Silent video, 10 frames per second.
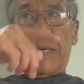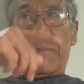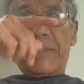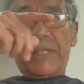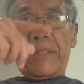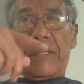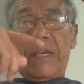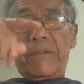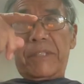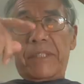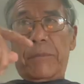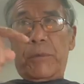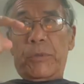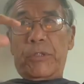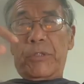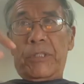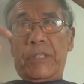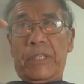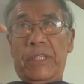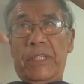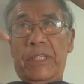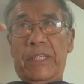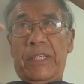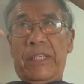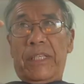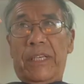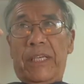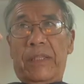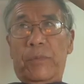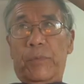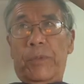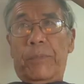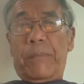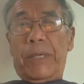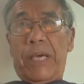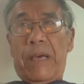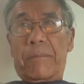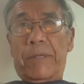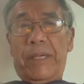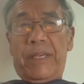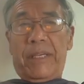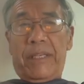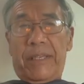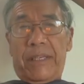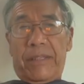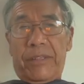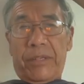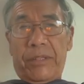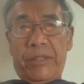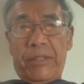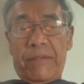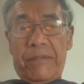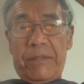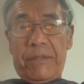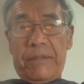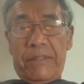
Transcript: ups and downs in emotion, and we may be happy at certain level,